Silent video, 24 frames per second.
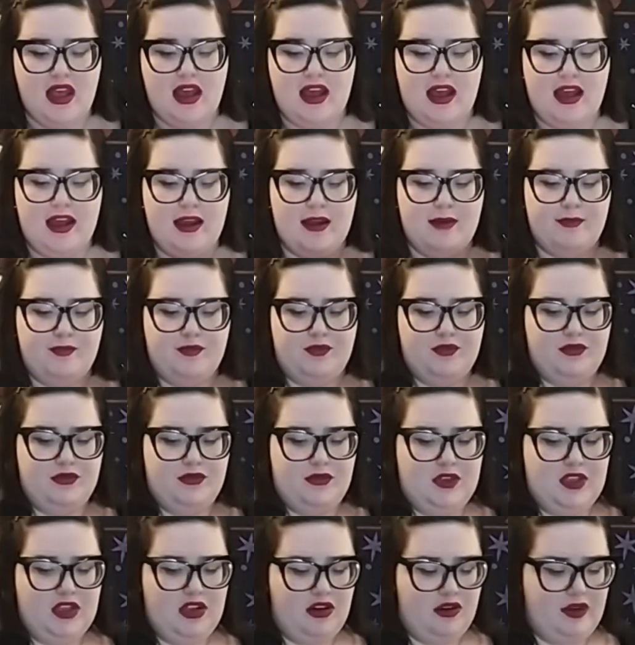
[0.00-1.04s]
And
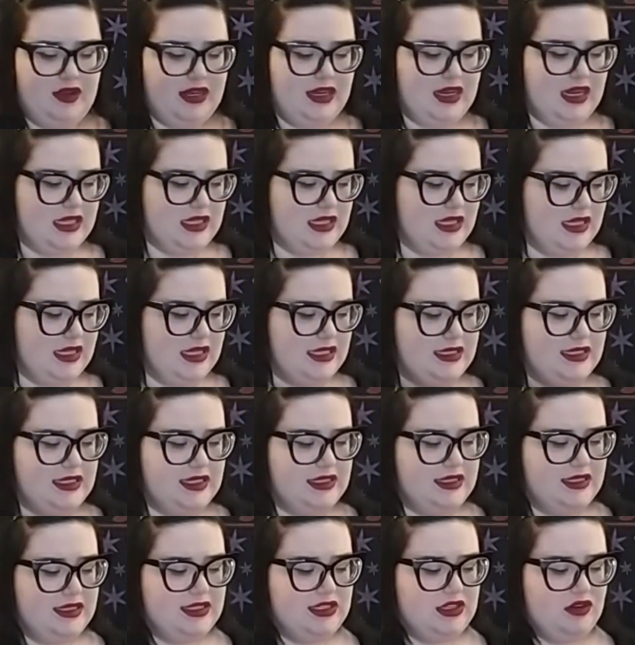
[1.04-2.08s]
not that that's
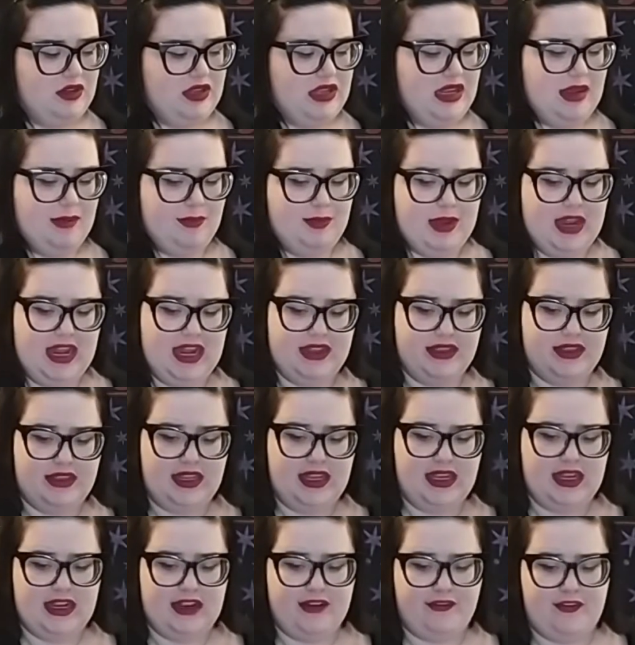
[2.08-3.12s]
necessarily a bad
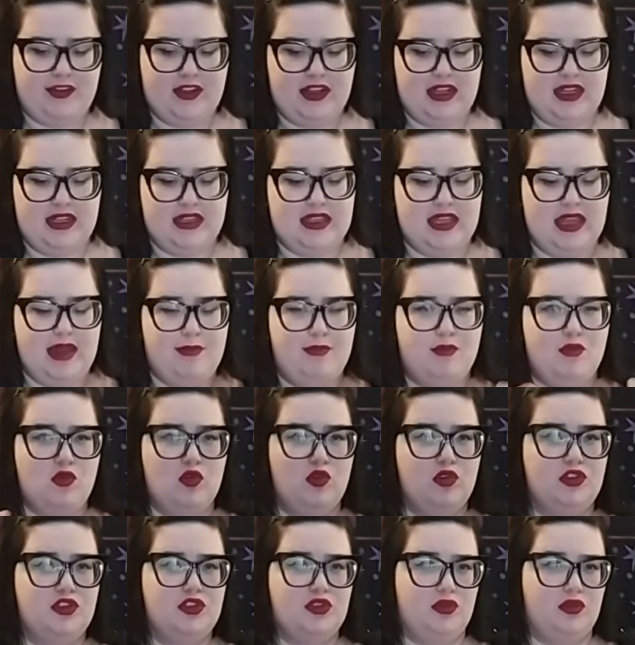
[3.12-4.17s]
thing. I feel like that
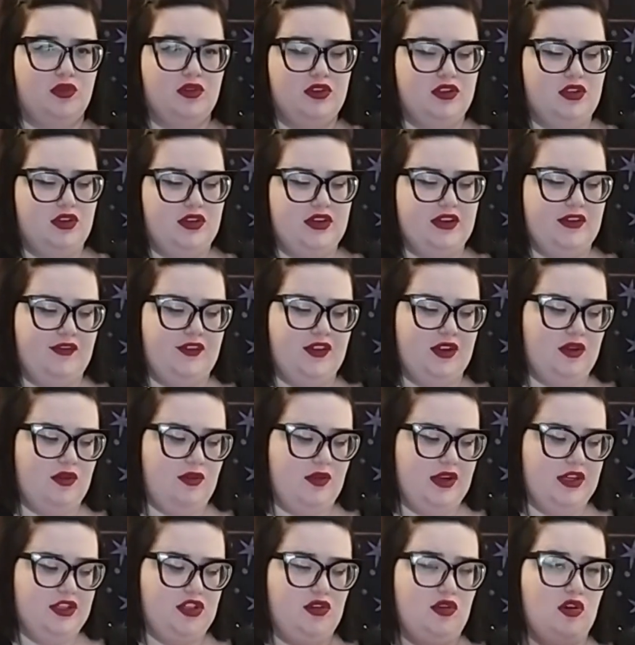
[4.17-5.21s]
more doors are definitely
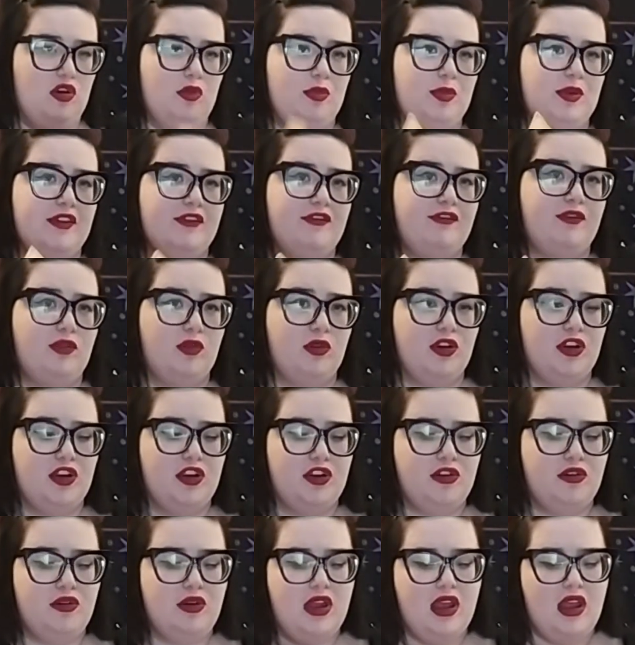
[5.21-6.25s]
going to open for
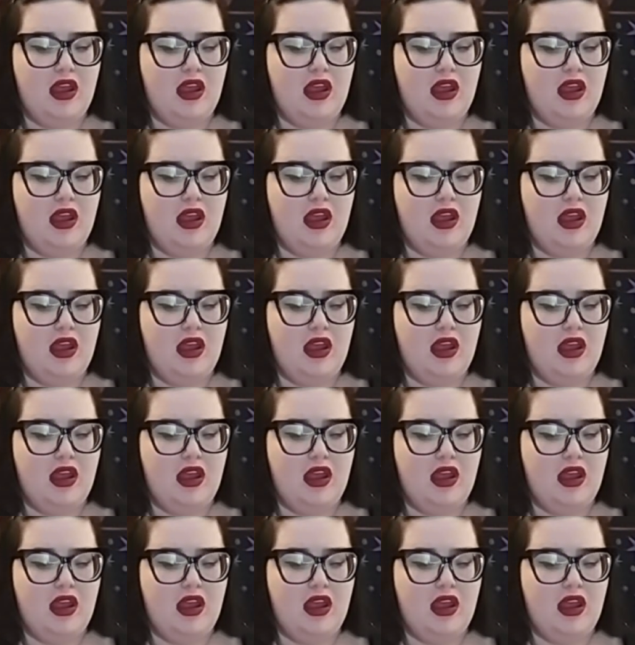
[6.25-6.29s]
you.